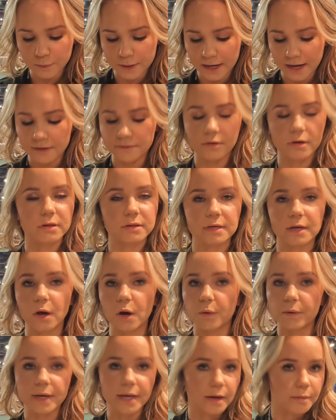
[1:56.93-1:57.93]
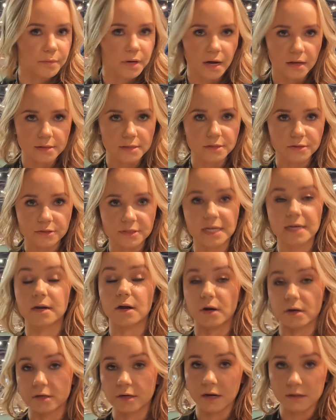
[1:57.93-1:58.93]
we have all the OEM colors that
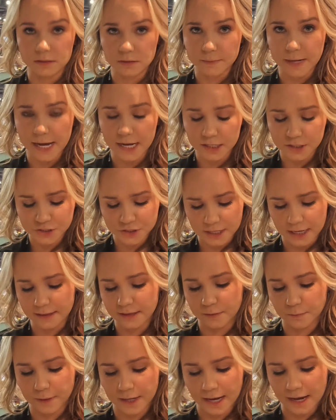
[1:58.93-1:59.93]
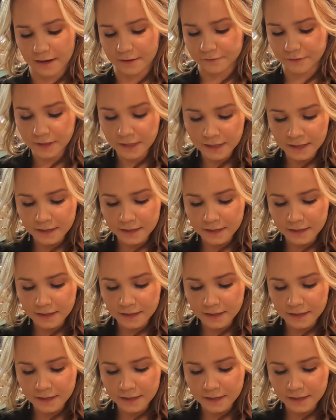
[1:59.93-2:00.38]
are color matched, and then we have